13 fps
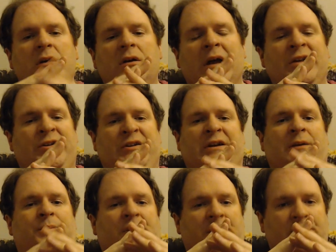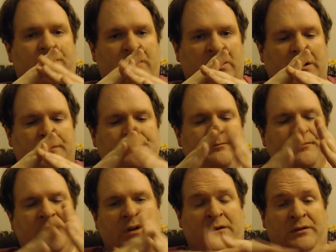and set apart for God,
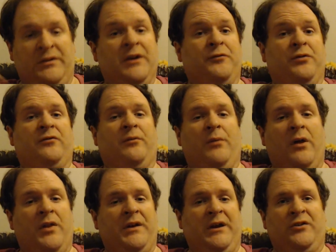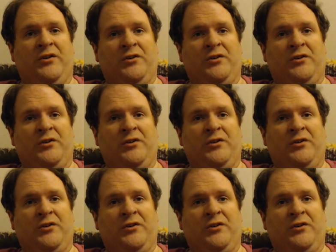different from all the nations